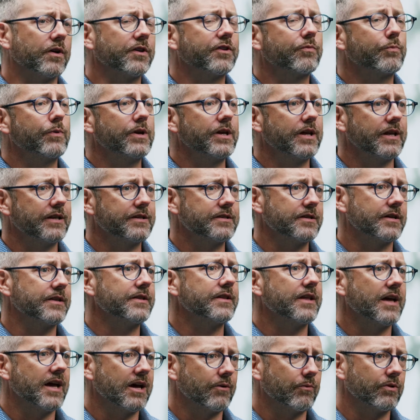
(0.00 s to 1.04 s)
Once we had
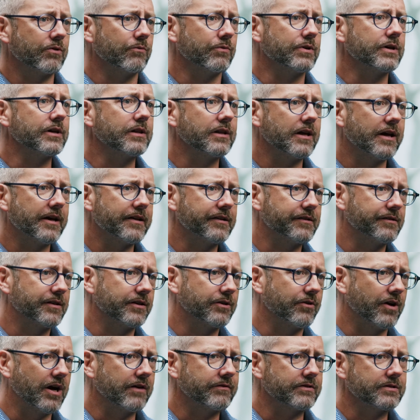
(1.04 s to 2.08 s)
done that, we realized
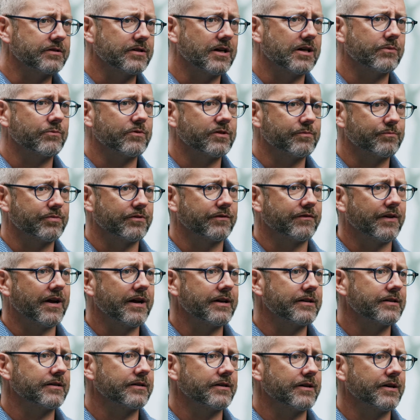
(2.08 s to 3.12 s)
that Graviton was
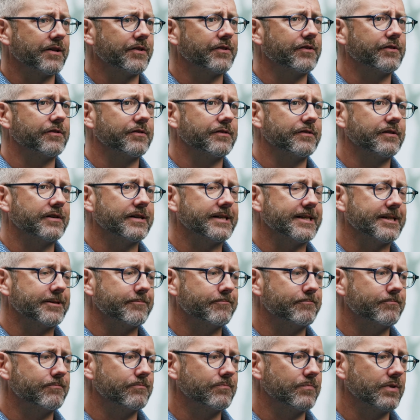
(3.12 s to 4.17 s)
providing us
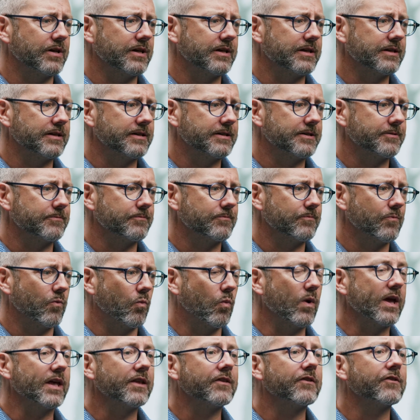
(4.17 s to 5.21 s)

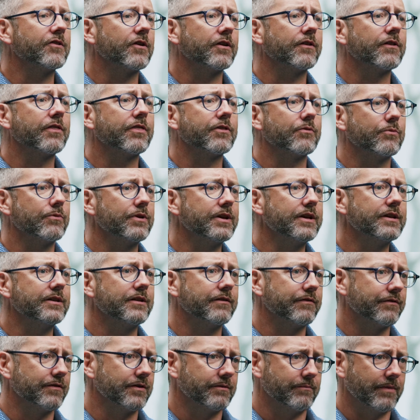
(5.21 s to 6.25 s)
wins on 3
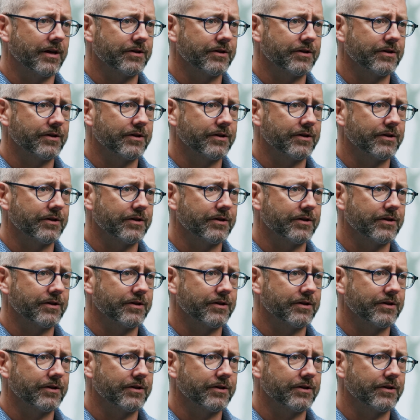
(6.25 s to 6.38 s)
different